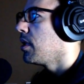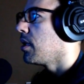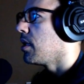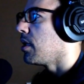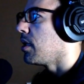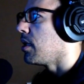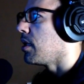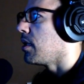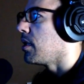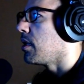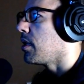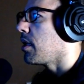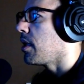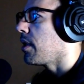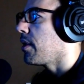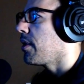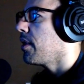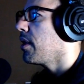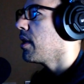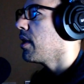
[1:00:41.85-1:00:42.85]
I
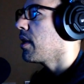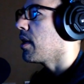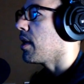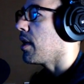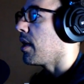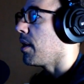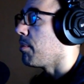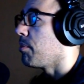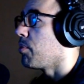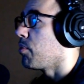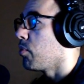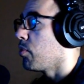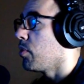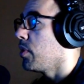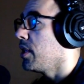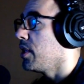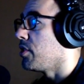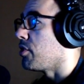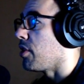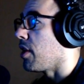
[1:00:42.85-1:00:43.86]
think I'm pretty
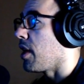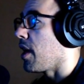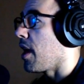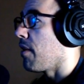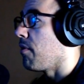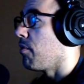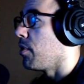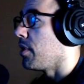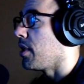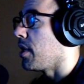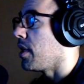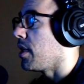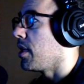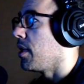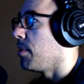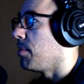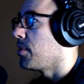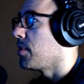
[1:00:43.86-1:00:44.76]
sure I have one that helps